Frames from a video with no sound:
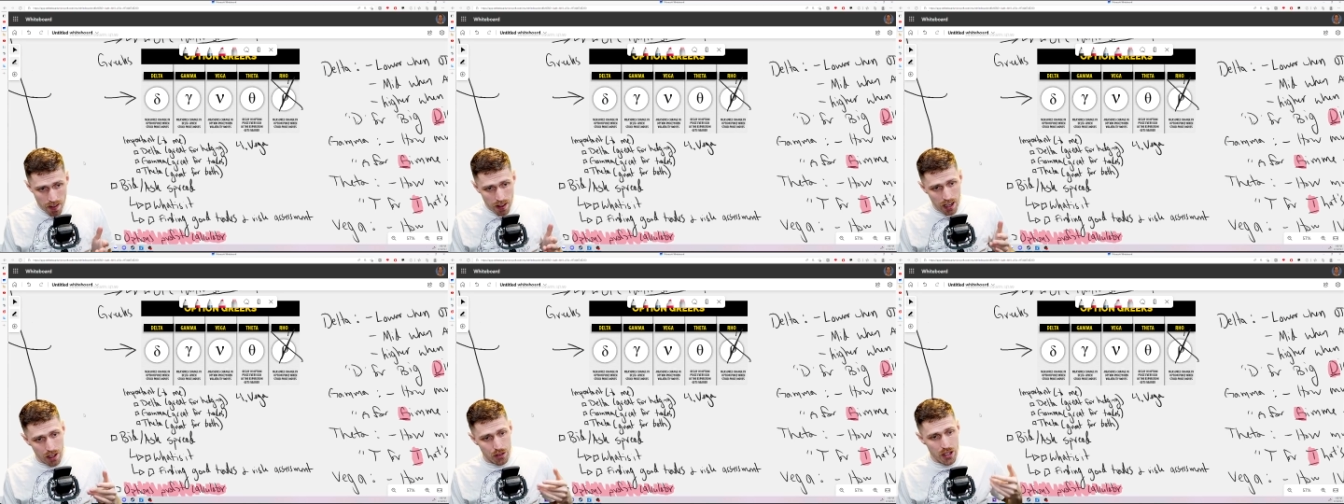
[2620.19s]

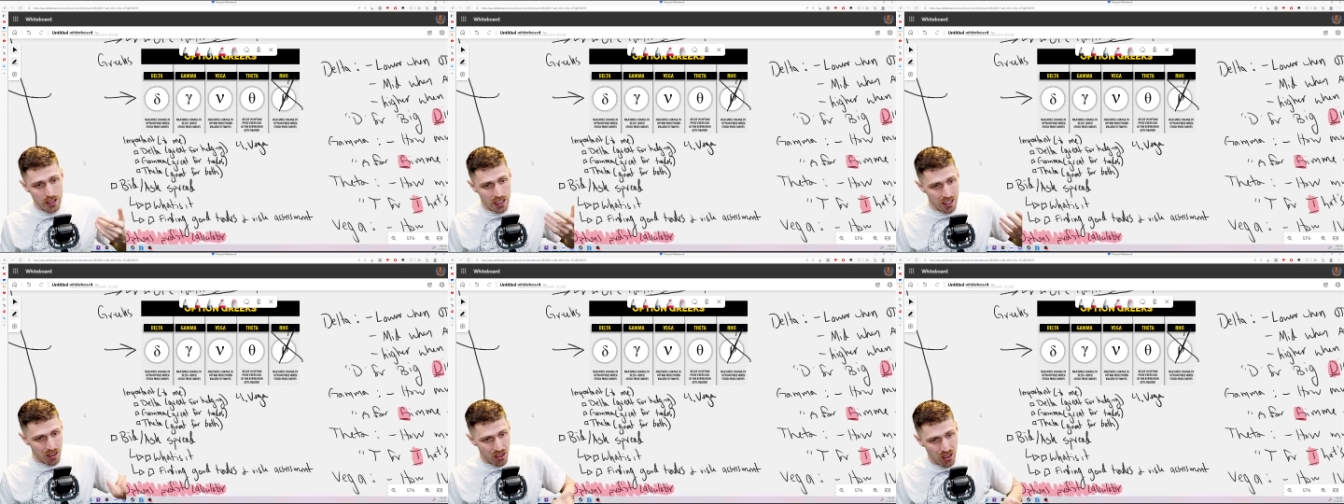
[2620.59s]
I think
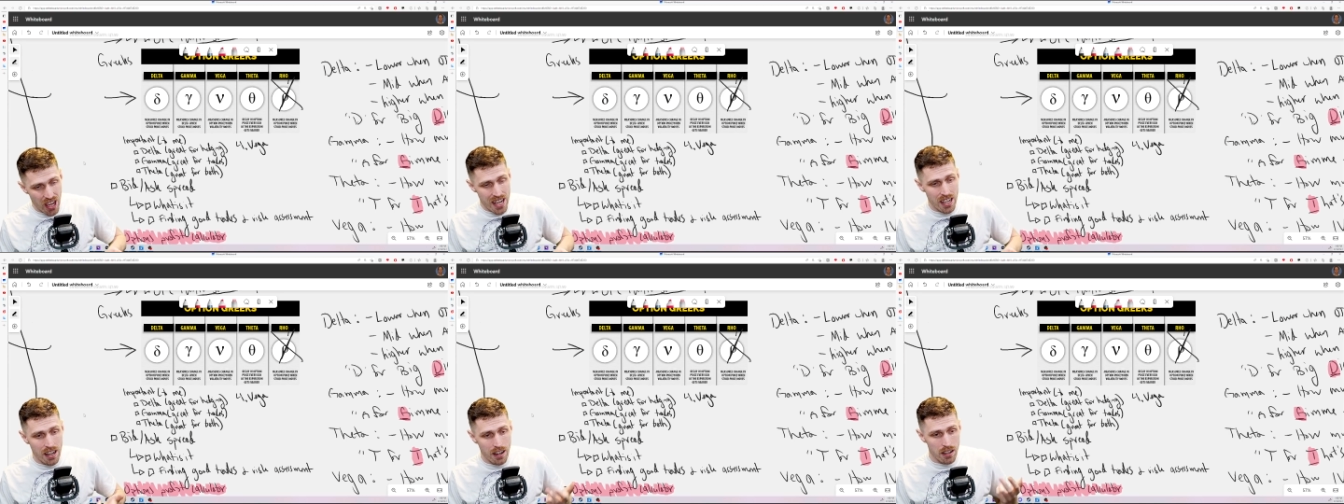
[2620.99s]
that
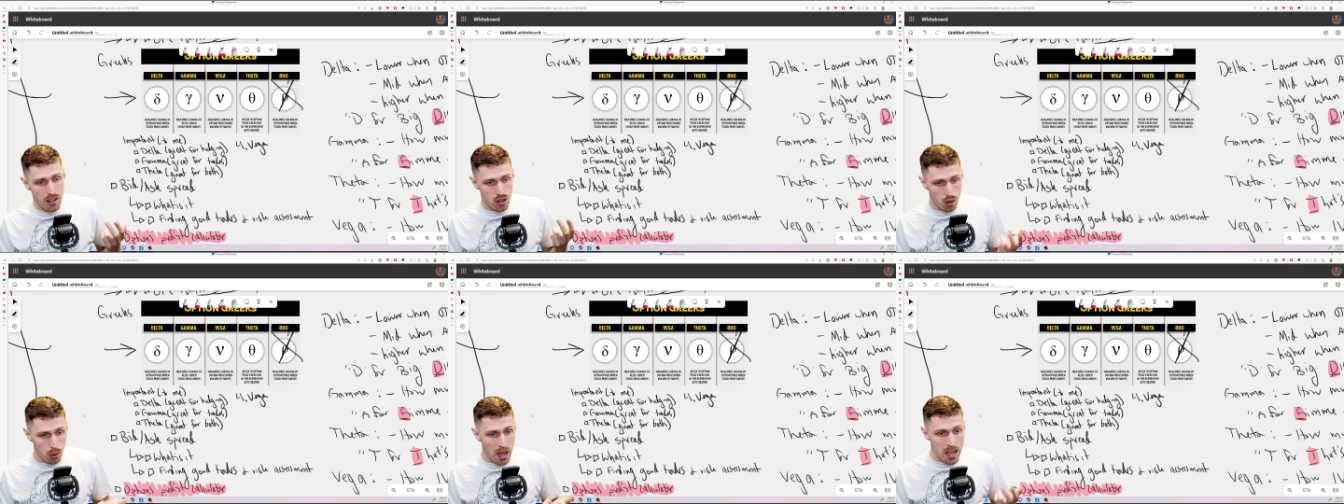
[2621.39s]
Theta is
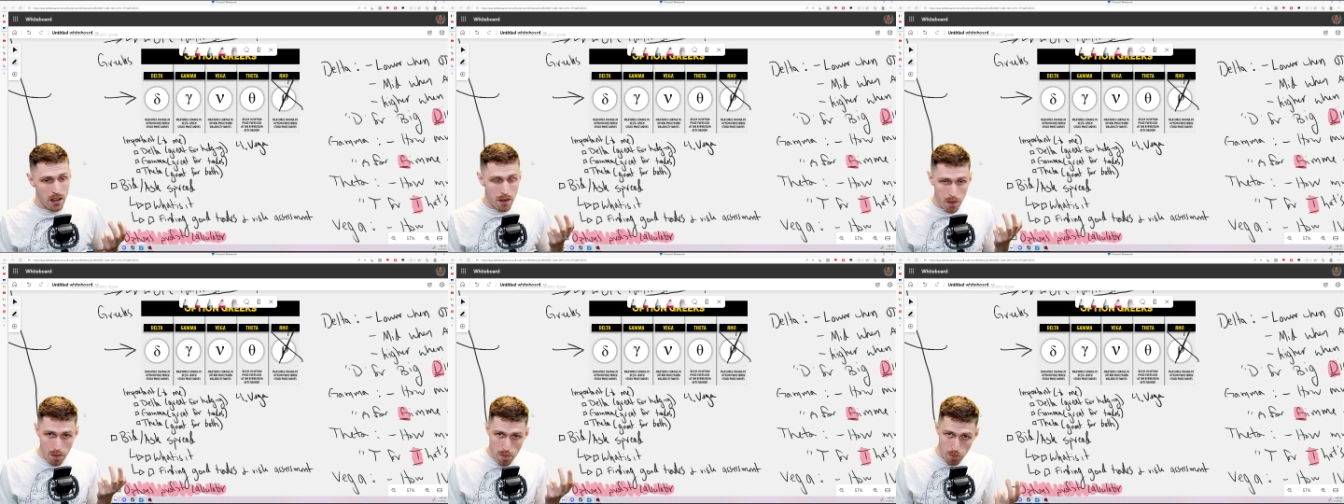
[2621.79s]
great
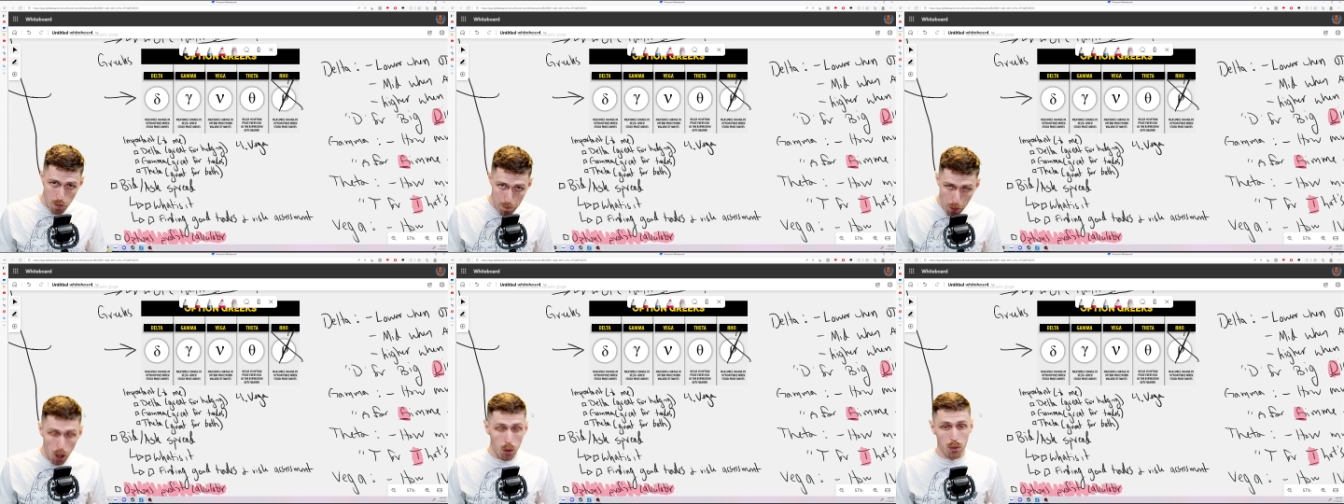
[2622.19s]
for
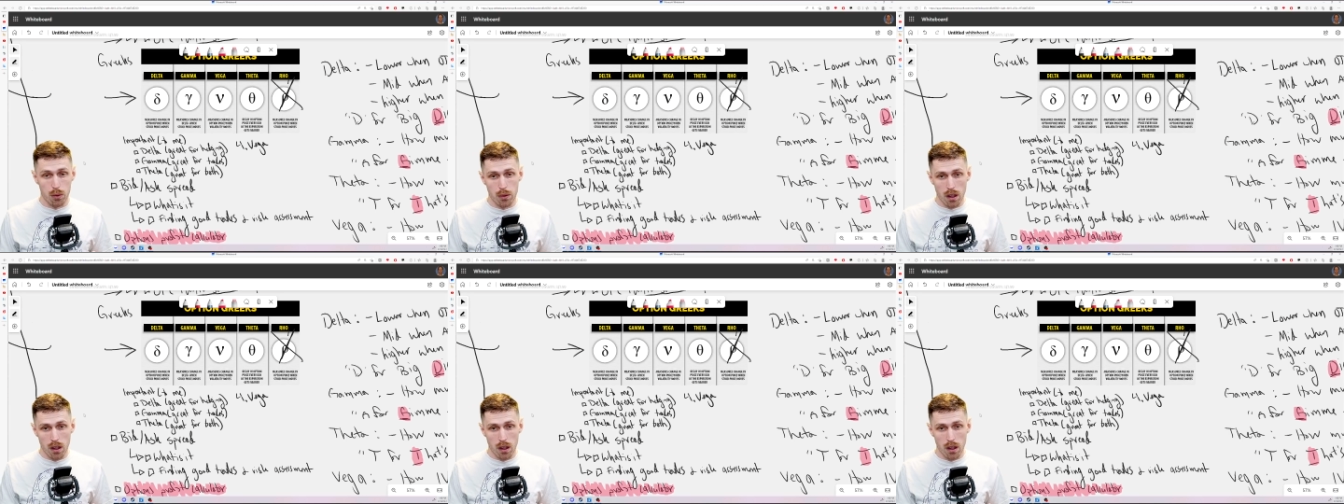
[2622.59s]
both.